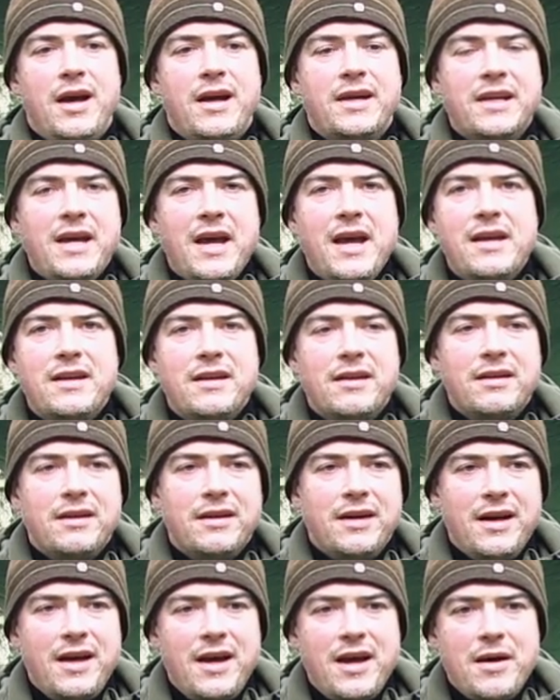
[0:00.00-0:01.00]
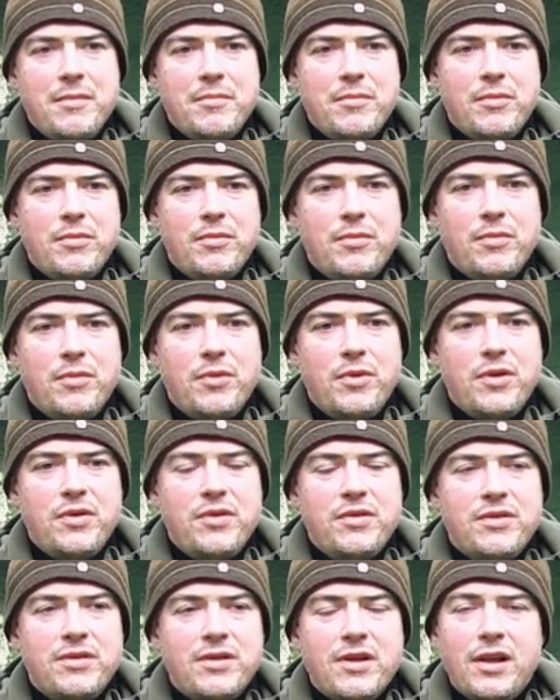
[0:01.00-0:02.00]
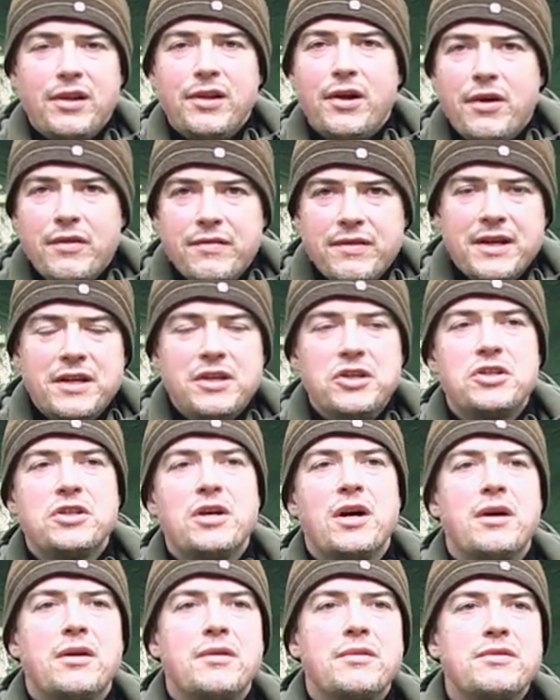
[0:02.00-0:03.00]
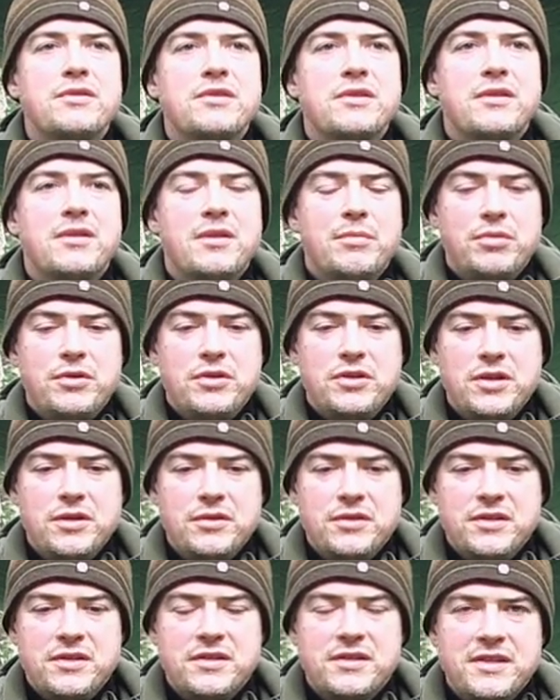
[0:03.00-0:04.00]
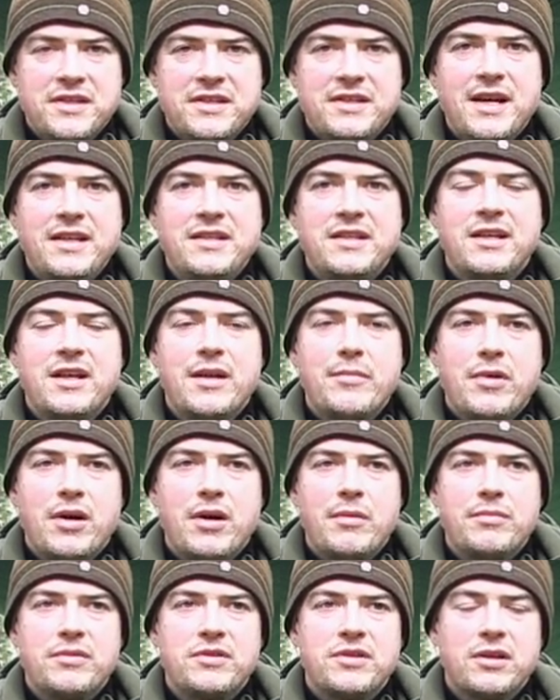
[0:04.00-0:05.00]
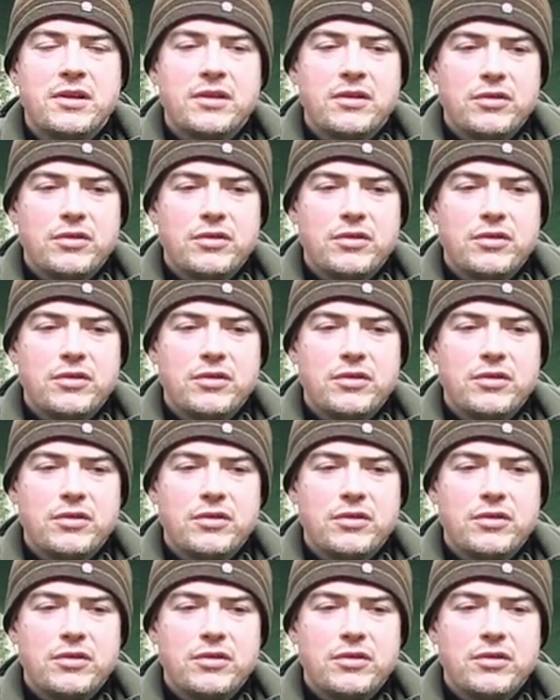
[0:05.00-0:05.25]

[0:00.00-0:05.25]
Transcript: again, a lot of these shows, the producers are setting them up to